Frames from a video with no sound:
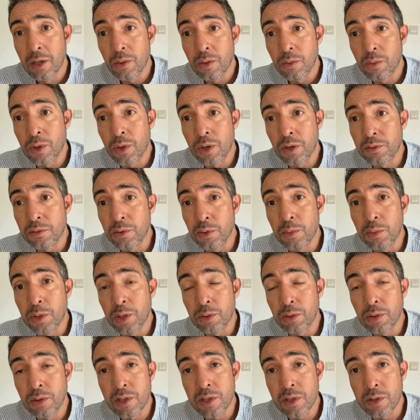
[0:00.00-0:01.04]
one of the
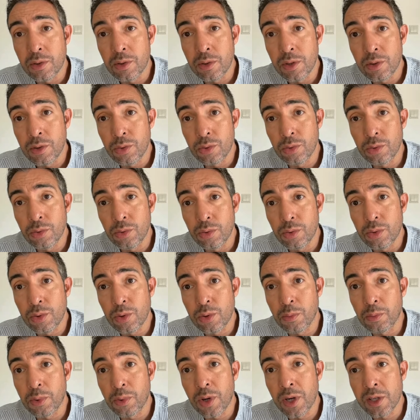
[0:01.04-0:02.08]
bottle is going to to
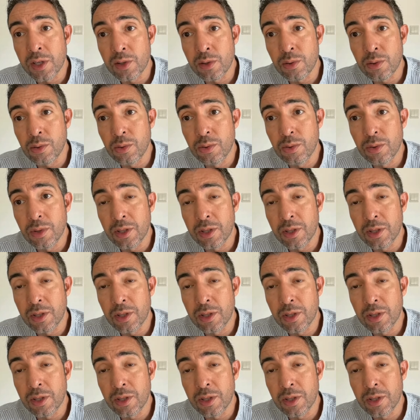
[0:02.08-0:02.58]
surprise you